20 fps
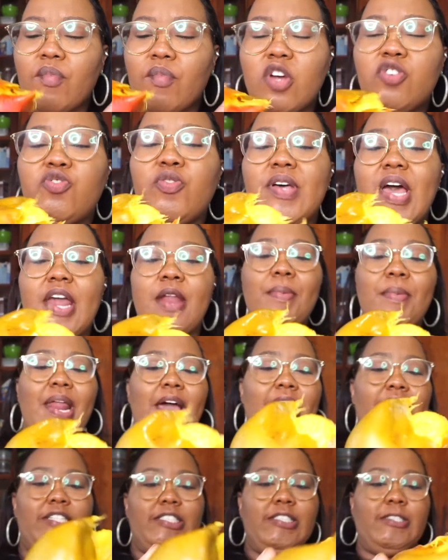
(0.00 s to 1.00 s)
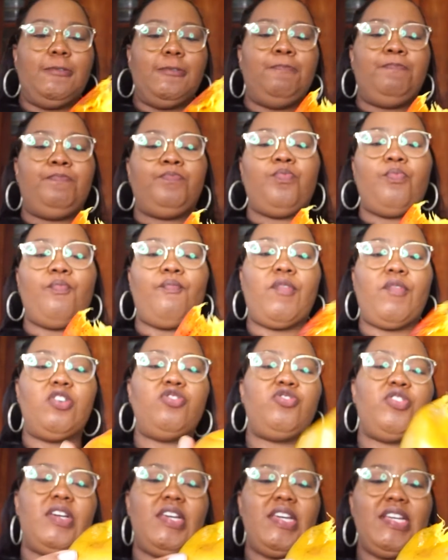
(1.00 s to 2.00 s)
So it'll kind of be like this.
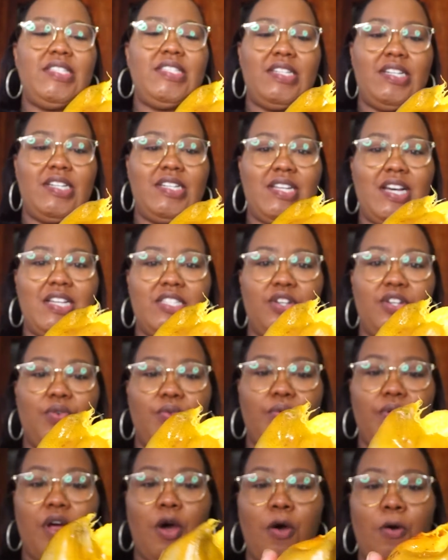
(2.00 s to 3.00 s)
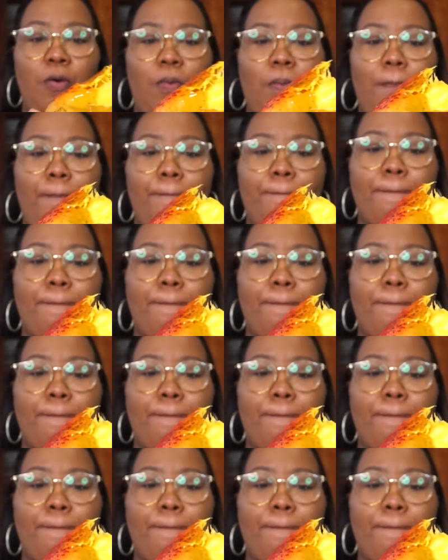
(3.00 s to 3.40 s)
So you're eating it as you go down.